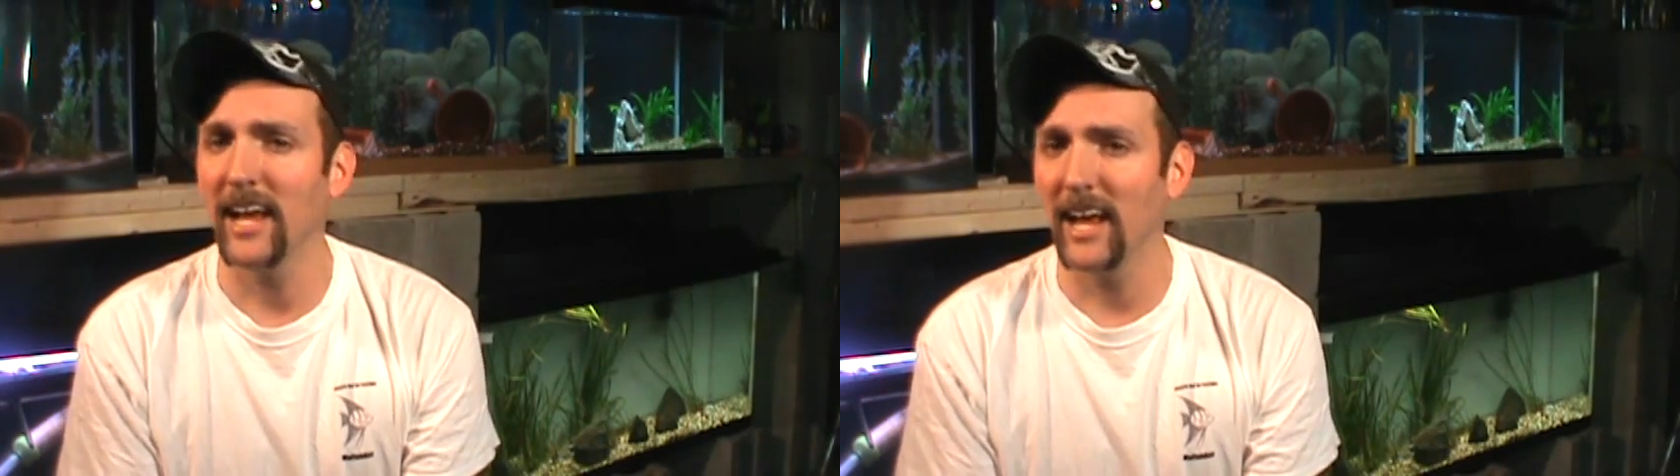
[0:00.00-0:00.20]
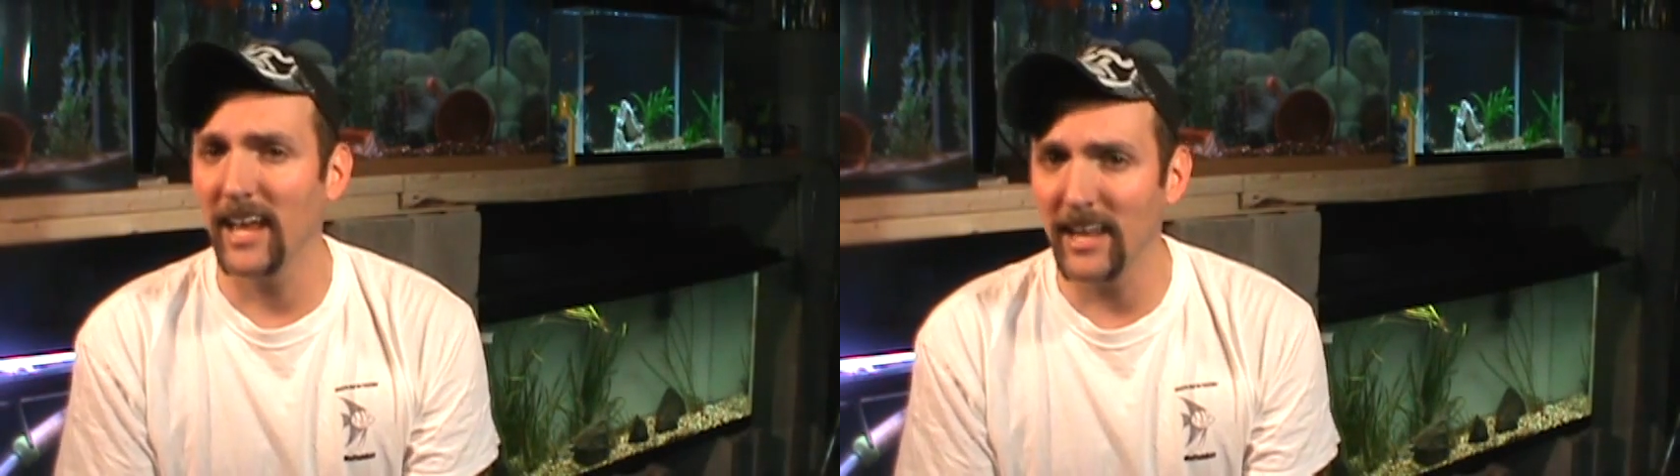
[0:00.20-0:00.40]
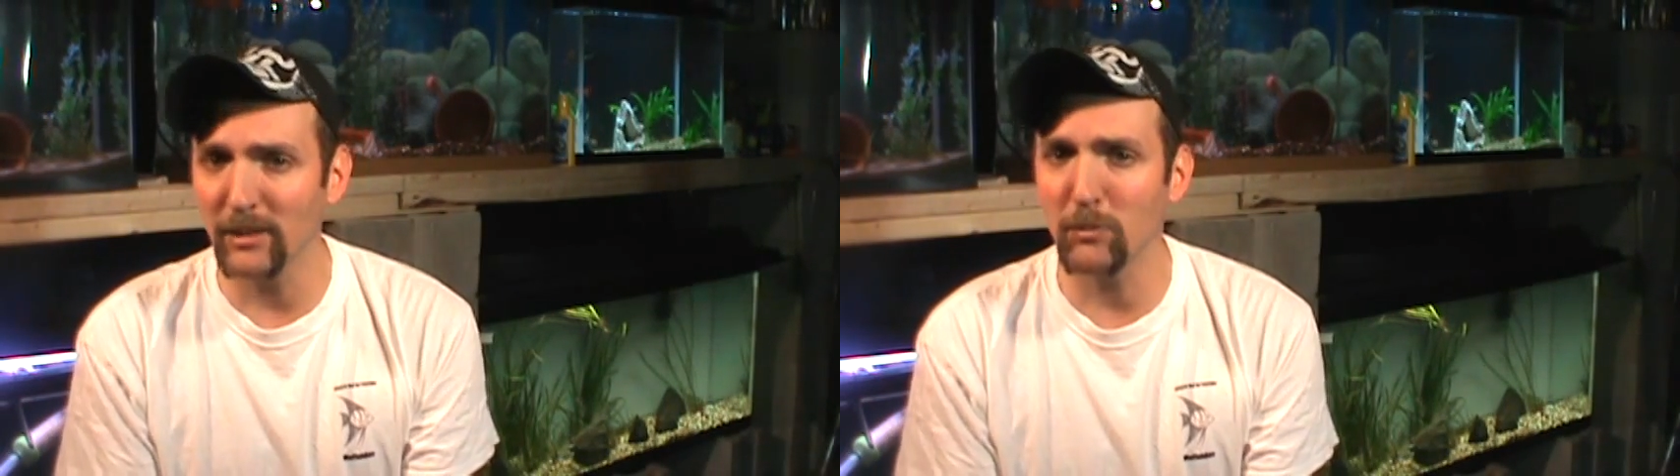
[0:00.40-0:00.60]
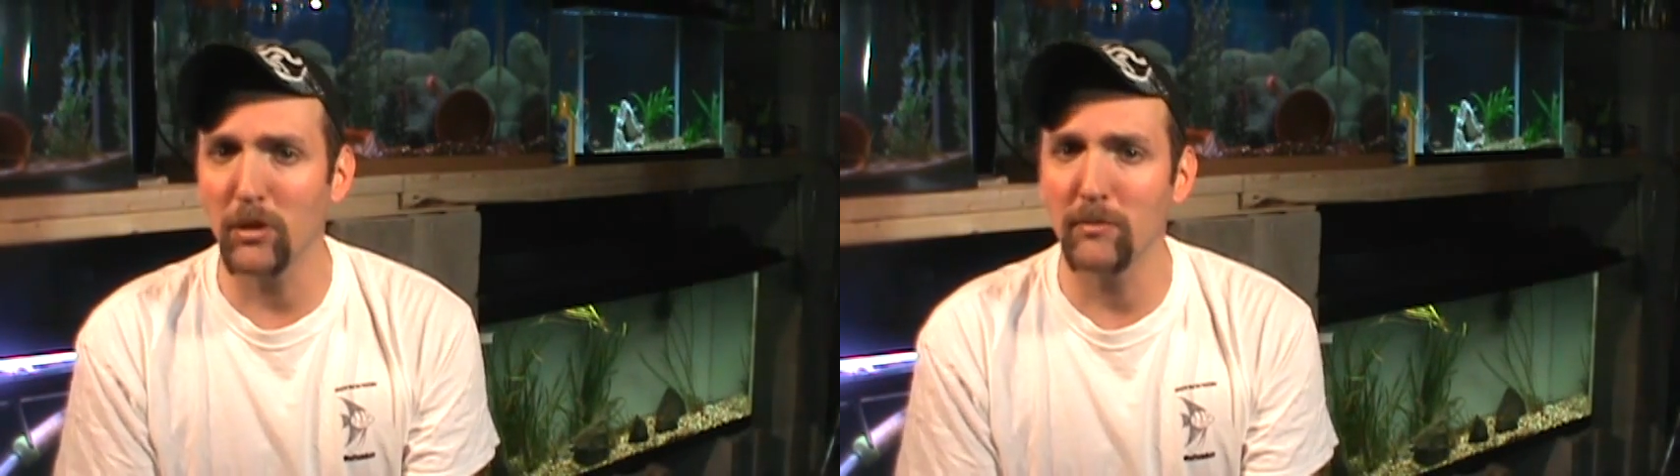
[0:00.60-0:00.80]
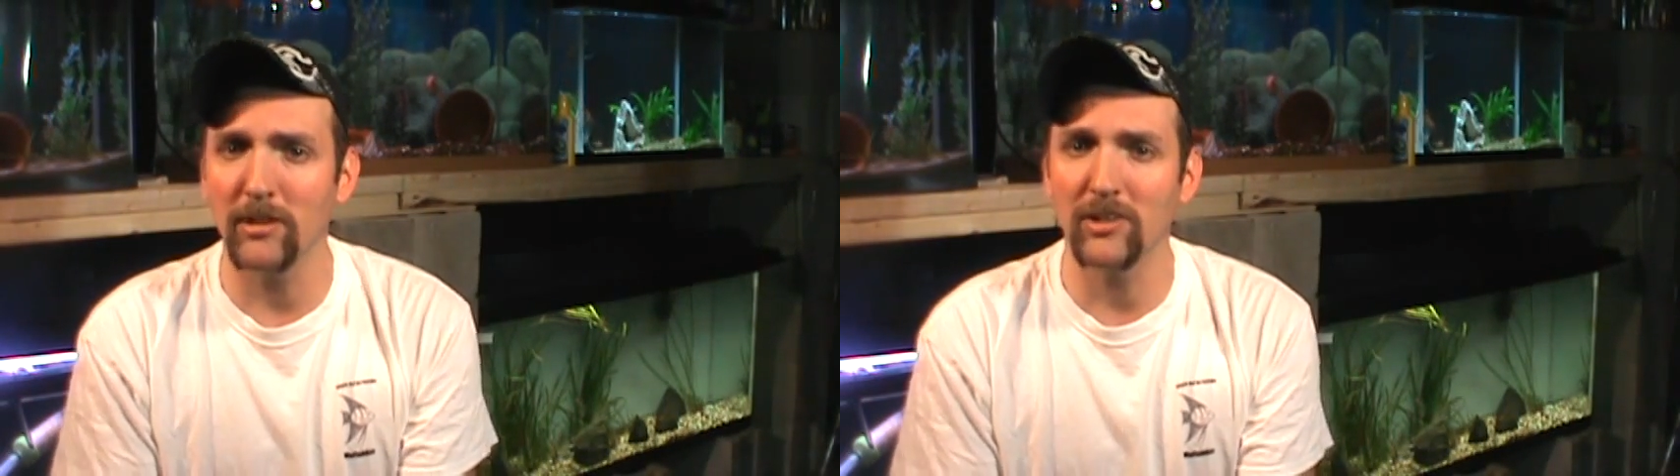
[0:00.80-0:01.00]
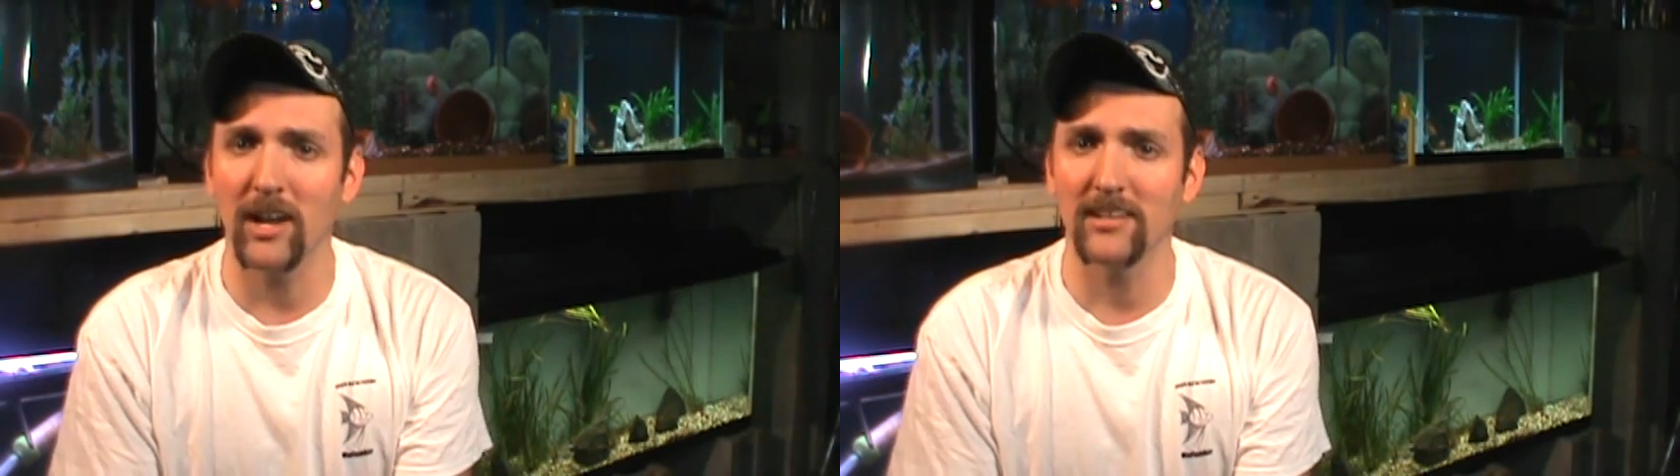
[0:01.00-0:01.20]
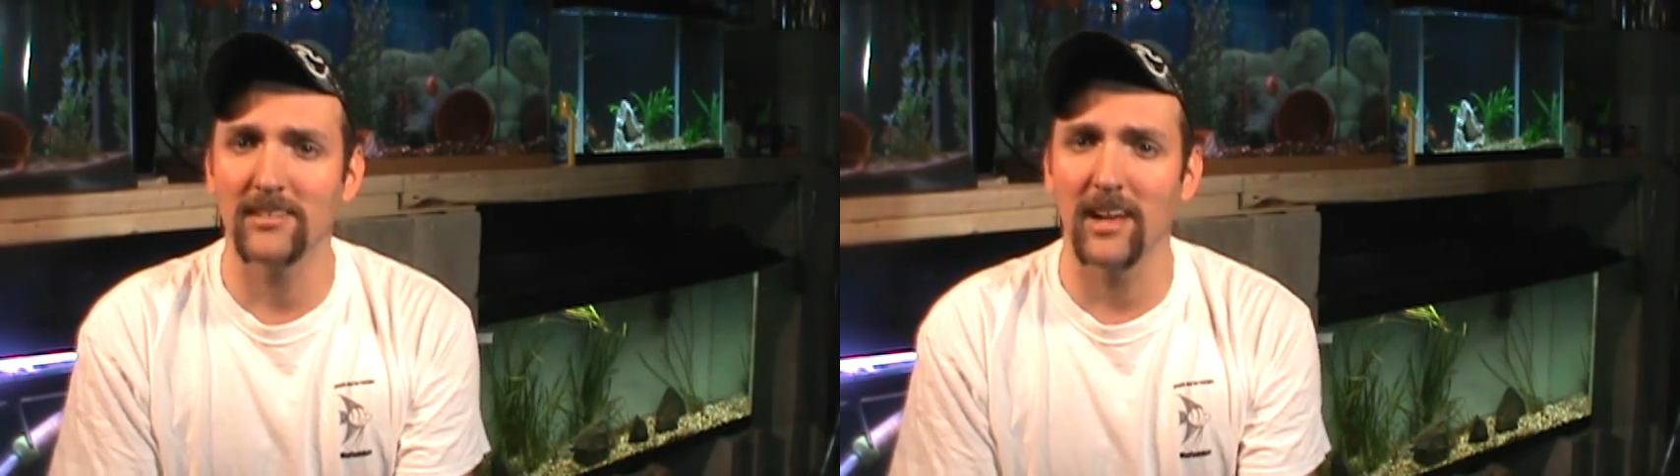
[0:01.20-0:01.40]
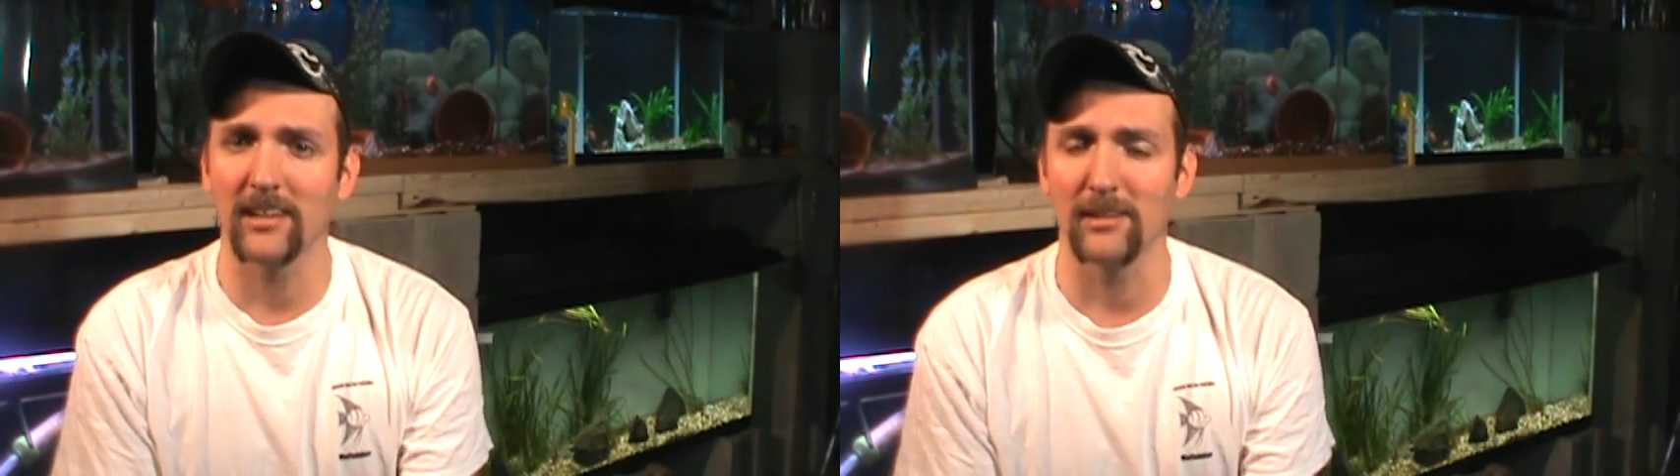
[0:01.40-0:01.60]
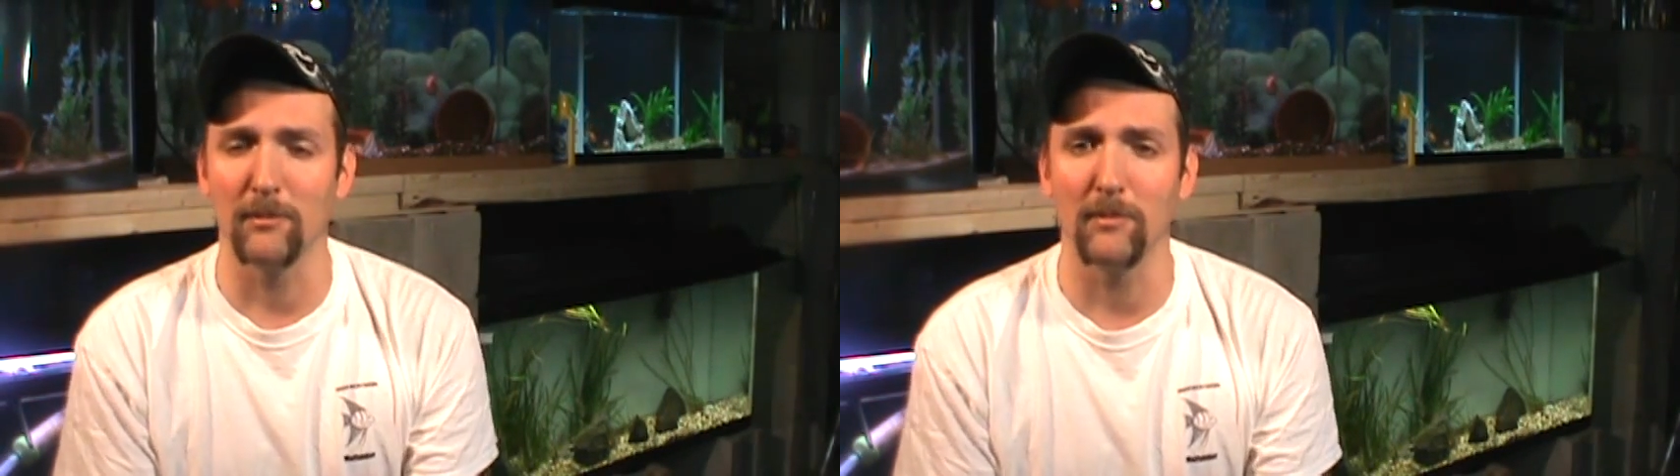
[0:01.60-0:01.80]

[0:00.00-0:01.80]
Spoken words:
and that's pretty much how to sex them.